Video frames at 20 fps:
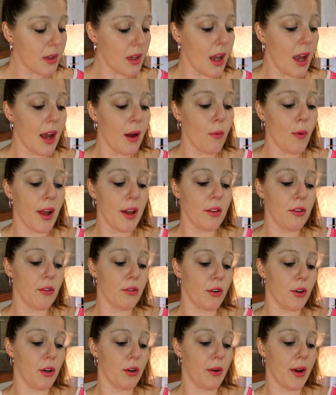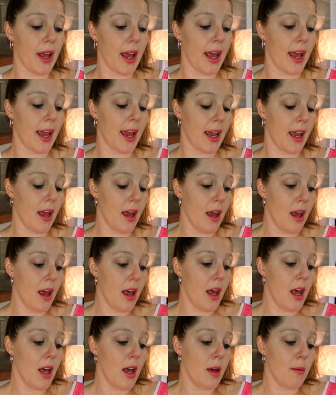I went through a
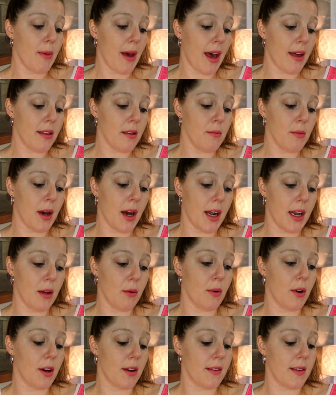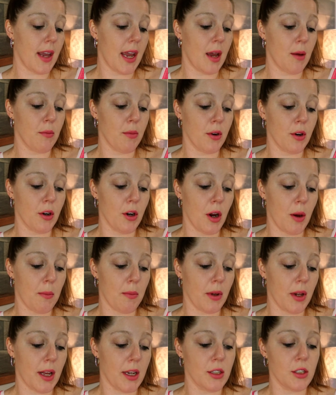Bath & Body Works Amber
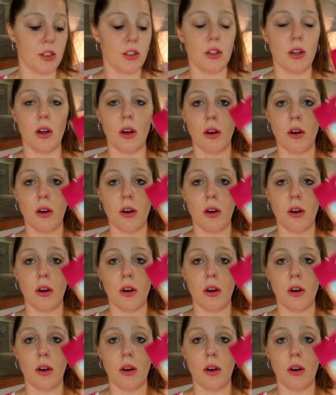Blush